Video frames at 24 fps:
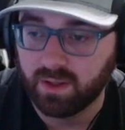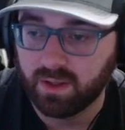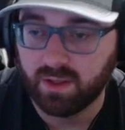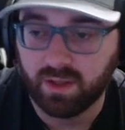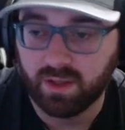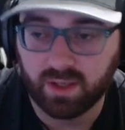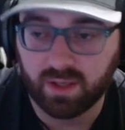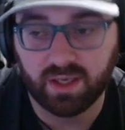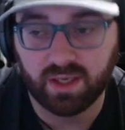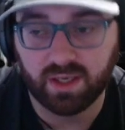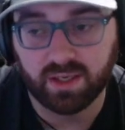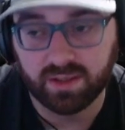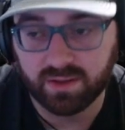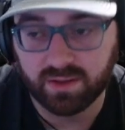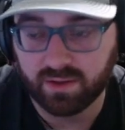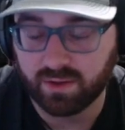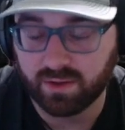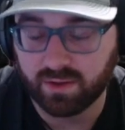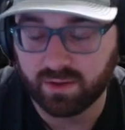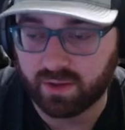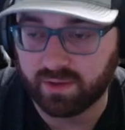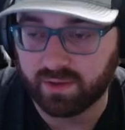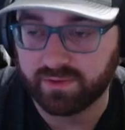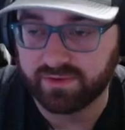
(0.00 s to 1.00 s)
And
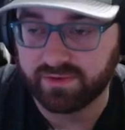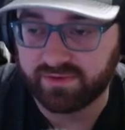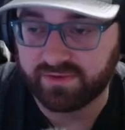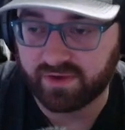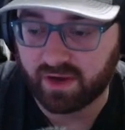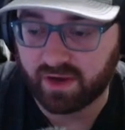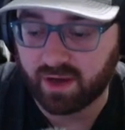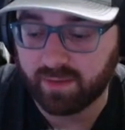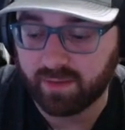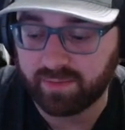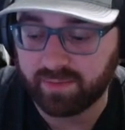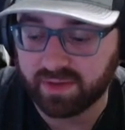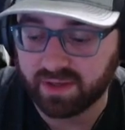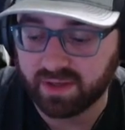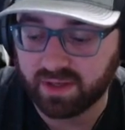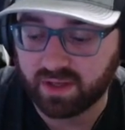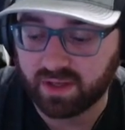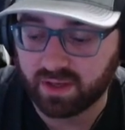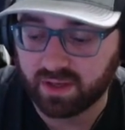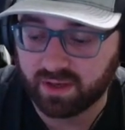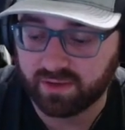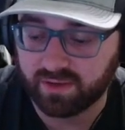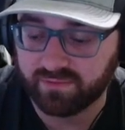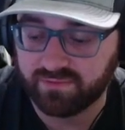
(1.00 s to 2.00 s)
on the topic
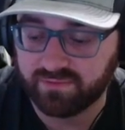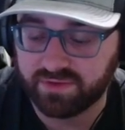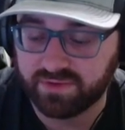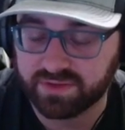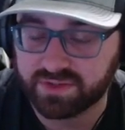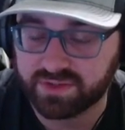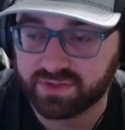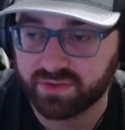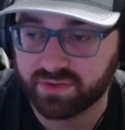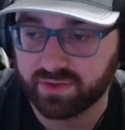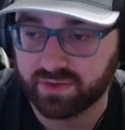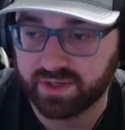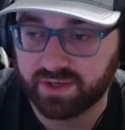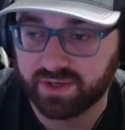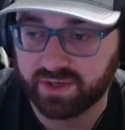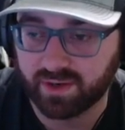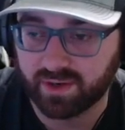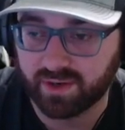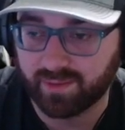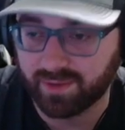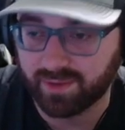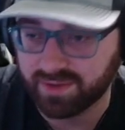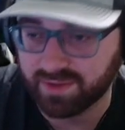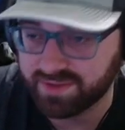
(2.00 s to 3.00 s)
of destroyed
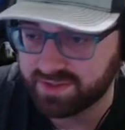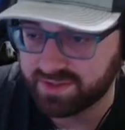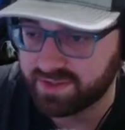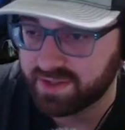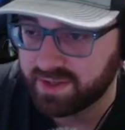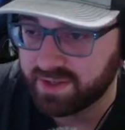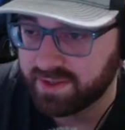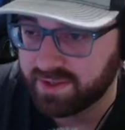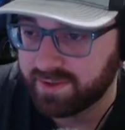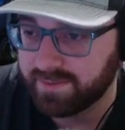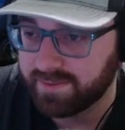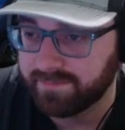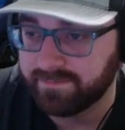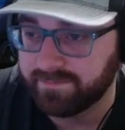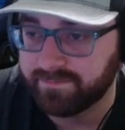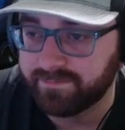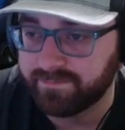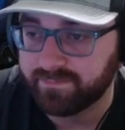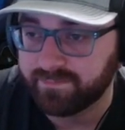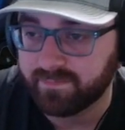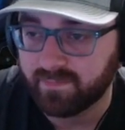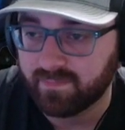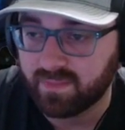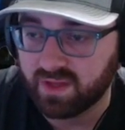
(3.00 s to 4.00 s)
armors,
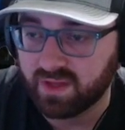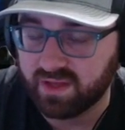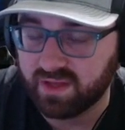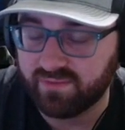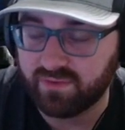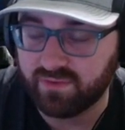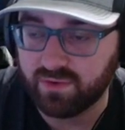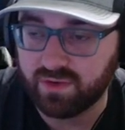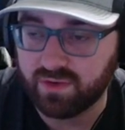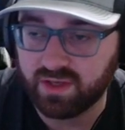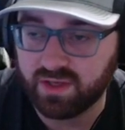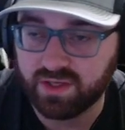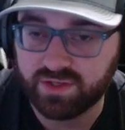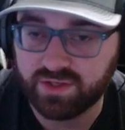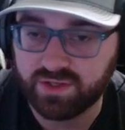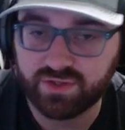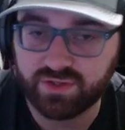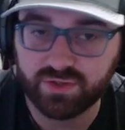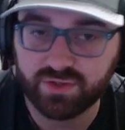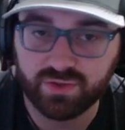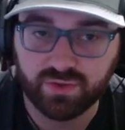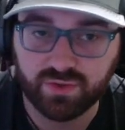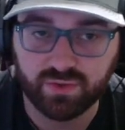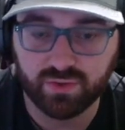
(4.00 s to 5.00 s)
if you need
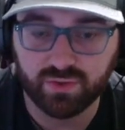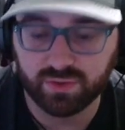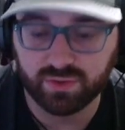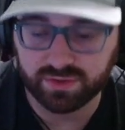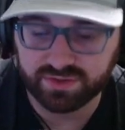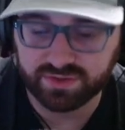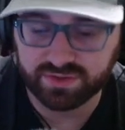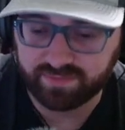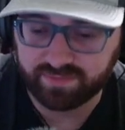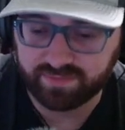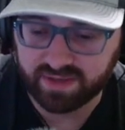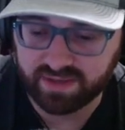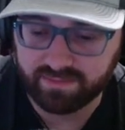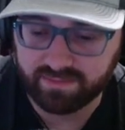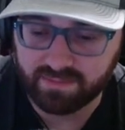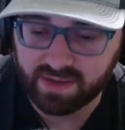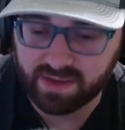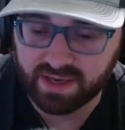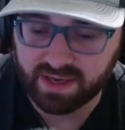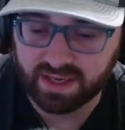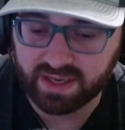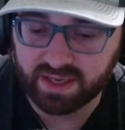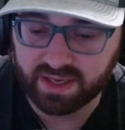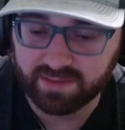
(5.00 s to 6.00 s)
to spend
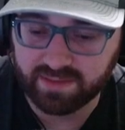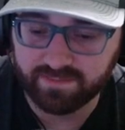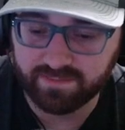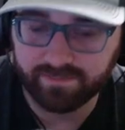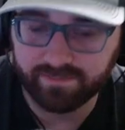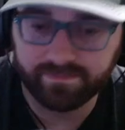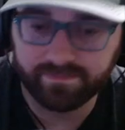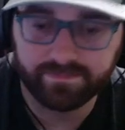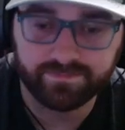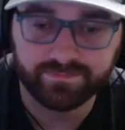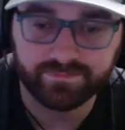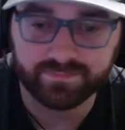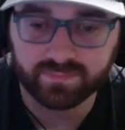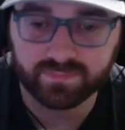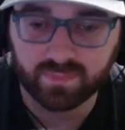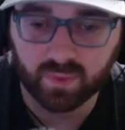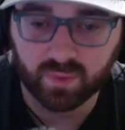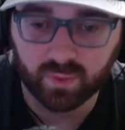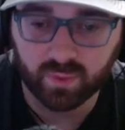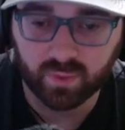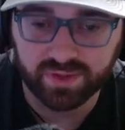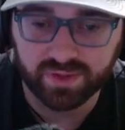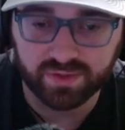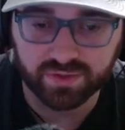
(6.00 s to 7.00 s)
money
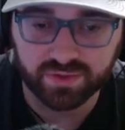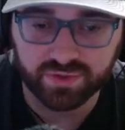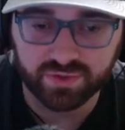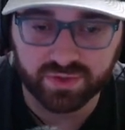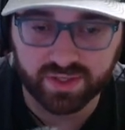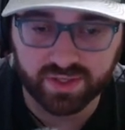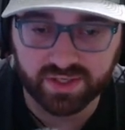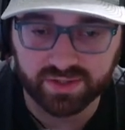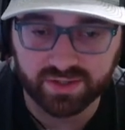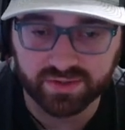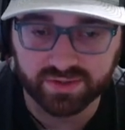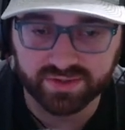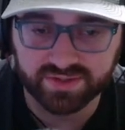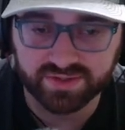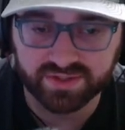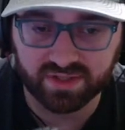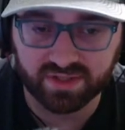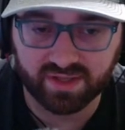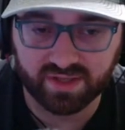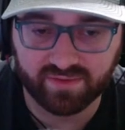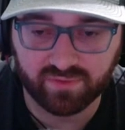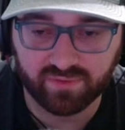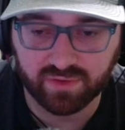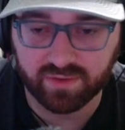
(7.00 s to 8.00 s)
with your traders to
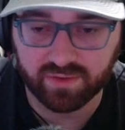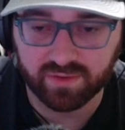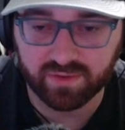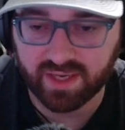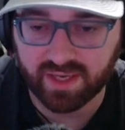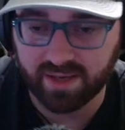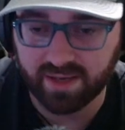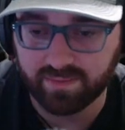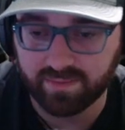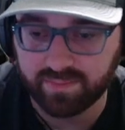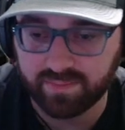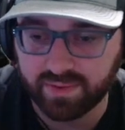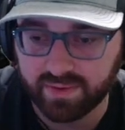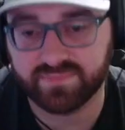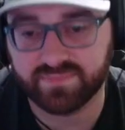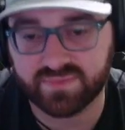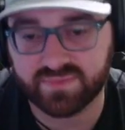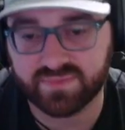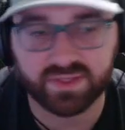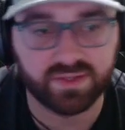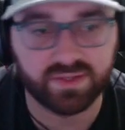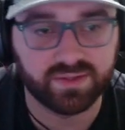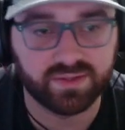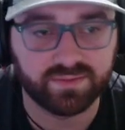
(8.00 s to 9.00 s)
level them up,
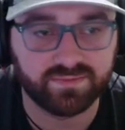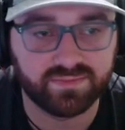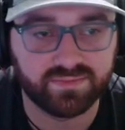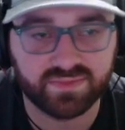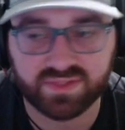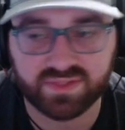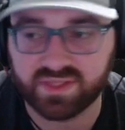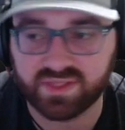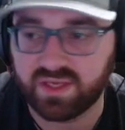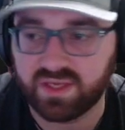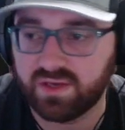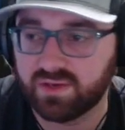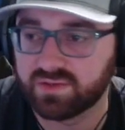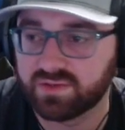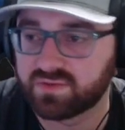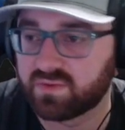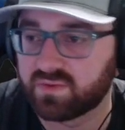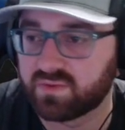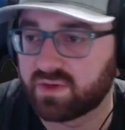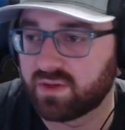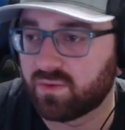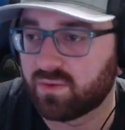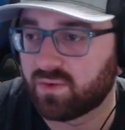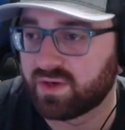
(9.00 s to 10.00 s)
so Skier is one
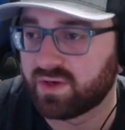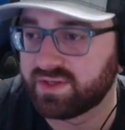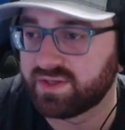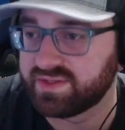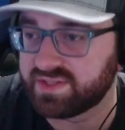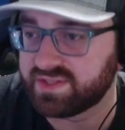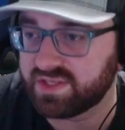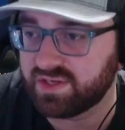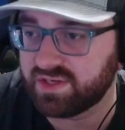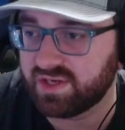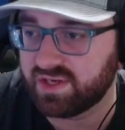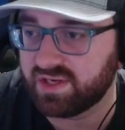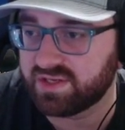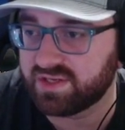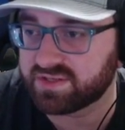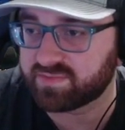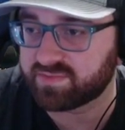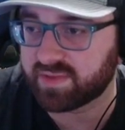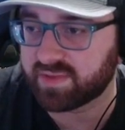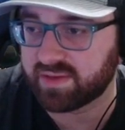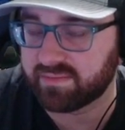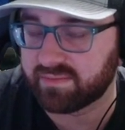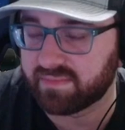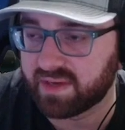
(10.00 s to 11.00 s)
of the ones that you need to
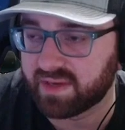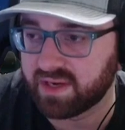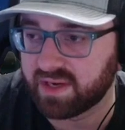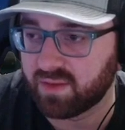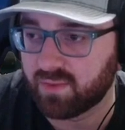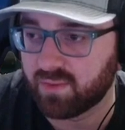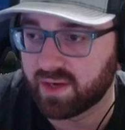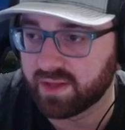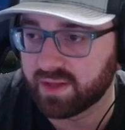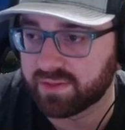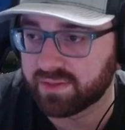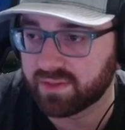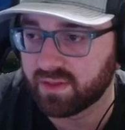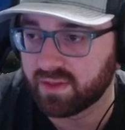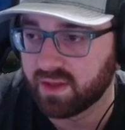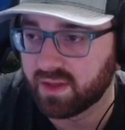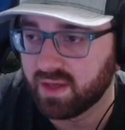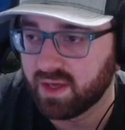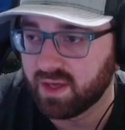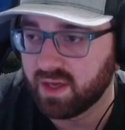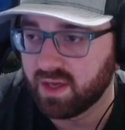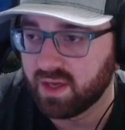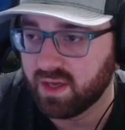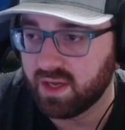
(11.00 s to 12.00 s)
spend money with
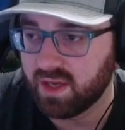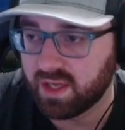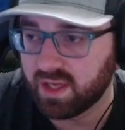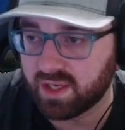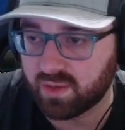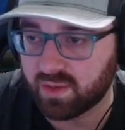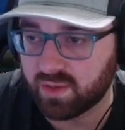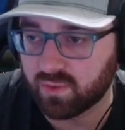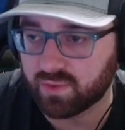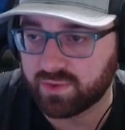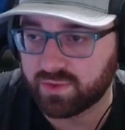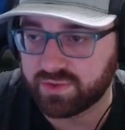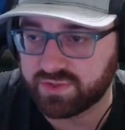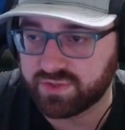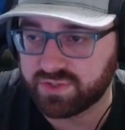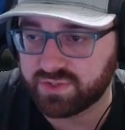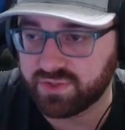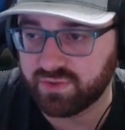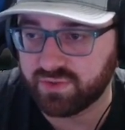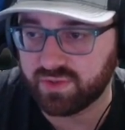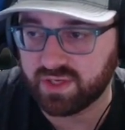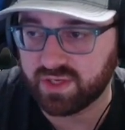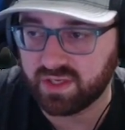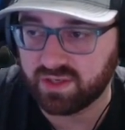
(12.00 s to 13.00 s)
in order
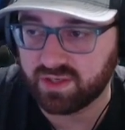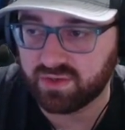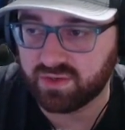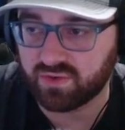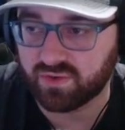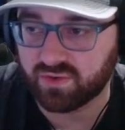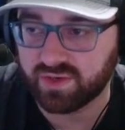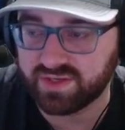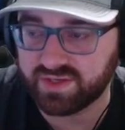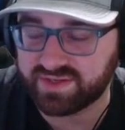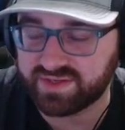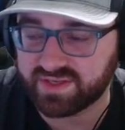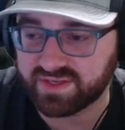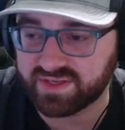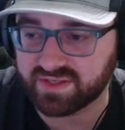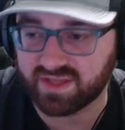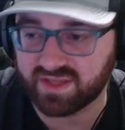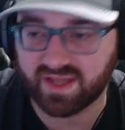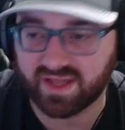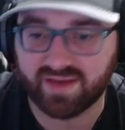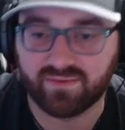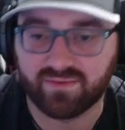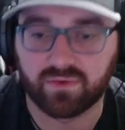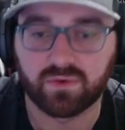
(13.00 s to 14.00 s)
to increase his
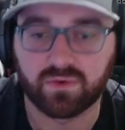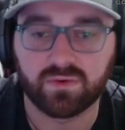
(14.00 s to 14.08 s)
level.